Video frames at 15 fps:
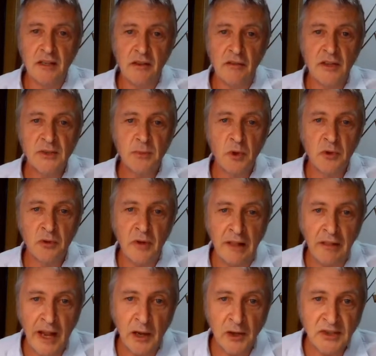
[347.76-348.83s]
So this will
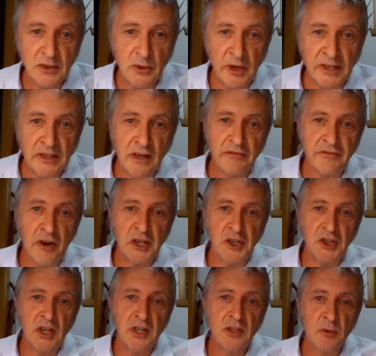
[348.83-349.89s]
allow us to identify
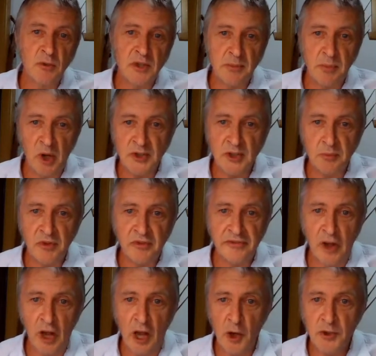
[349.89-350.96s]
genes responsible
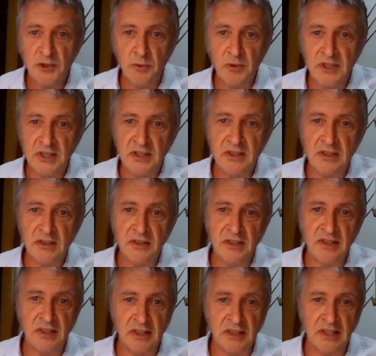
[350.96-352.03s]
for host
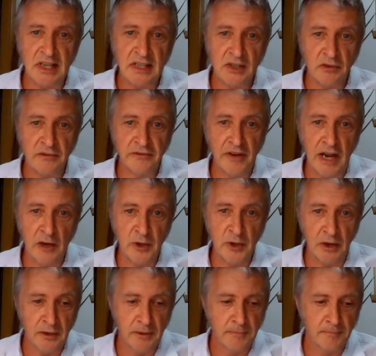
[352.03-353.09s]
resistance, success, or failure.